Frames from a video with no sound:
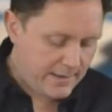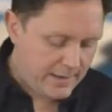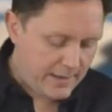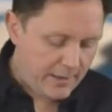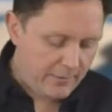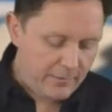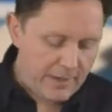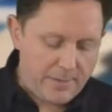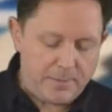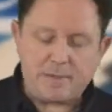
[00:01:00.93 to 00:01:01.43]

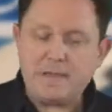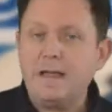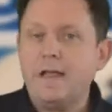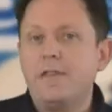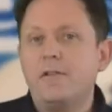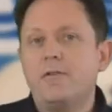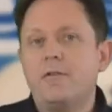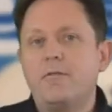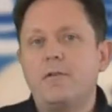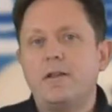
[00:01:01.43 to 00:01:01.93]
uh, wrapped
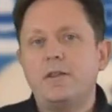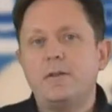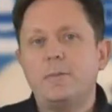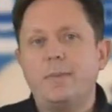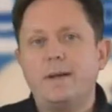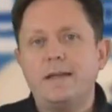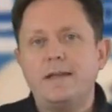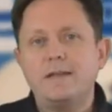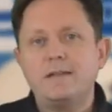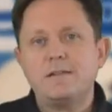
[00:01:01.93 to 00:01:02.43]
leather around the
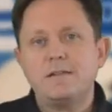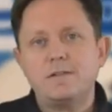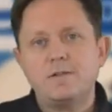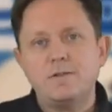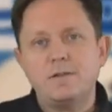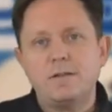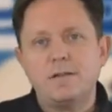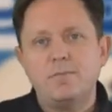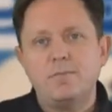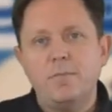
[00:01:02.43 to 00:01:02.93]
blade
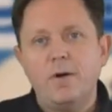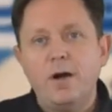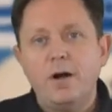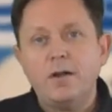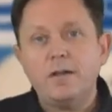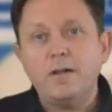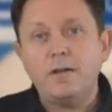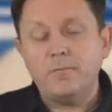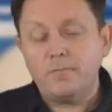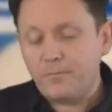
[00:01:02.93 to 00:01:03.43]
so it didn't
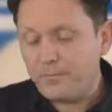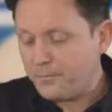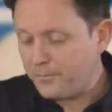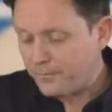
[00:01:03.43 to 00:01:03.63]
mark it